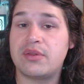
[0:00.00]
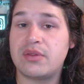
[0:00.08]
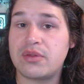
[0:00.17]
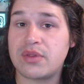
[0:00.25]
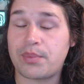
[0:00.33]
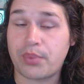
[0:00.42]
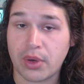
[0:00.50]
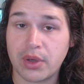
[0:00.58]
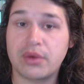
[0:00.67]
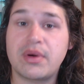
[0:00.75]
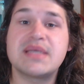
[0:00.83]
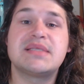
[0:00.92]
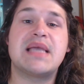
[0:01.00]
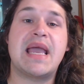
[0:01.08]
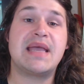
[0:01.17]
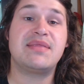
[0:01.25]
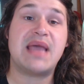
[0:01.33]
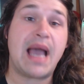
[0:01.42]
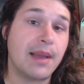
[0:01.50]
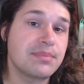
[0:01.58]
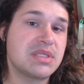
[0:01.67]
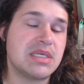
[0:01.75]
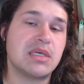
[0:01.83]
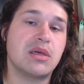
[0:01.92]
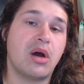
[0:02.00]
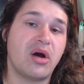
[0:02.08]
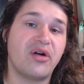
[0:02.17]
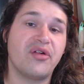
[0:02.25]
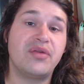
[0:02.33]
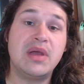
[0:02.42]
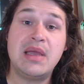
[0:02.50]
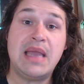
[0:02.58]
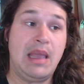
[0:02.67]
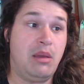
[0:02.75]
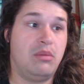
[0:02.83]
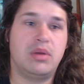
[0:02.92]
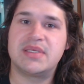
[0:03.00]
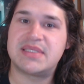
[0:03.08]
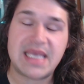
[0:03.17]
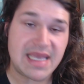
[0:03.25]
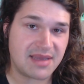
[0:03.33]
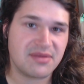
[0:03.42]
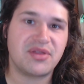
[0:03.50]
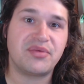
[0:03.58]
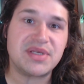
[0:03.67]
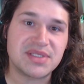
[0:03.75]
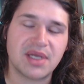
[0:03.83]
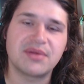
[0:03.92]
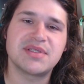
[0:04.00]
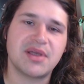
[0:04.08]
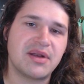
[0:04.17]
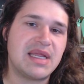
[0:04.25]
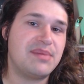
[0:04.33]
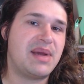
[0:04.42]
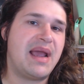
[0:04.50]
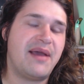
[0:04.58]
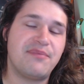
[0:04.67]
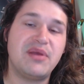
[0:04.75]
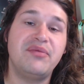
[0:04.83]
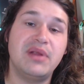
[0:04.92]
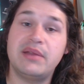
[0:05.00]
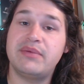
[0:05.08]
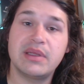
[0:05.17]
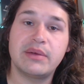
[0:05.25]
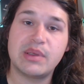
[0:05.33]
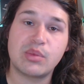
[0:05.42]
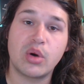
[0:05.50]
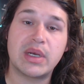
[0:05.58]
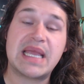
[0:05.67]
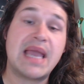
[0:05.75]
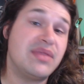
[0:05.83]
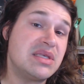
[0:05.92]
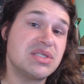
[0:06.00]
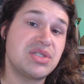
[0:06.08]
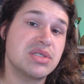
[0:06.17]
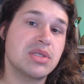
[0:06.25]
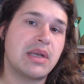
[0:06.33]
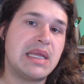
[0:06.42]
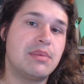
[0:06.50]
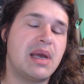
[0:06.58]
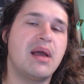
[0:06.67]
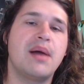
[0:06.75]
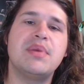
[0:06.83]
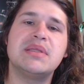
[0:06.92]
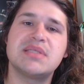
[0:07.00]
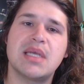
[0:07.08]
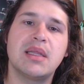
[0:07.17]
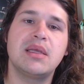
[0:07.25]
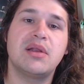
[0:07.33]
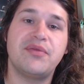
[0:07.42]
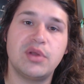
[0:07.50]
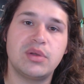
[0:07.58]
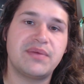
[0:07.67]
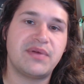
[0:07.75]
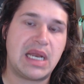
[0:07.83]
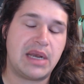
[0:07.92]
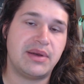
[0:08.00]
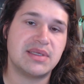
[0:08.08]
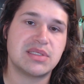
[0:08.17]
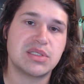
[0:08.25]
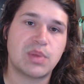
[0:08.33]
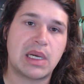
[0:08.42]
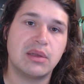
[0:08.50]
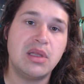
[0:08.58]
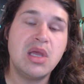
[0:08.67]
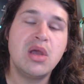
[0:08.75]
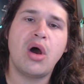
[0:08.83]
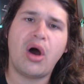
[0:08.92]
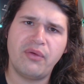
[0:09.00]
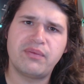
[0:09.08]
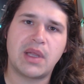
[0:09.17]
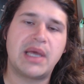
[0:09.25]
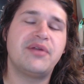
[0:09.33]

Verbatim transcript: the progress and the uptick of seeing the results on eBay have been really, really rewarding. And this is just on eBay. I've been selling in a few different areas as well, offline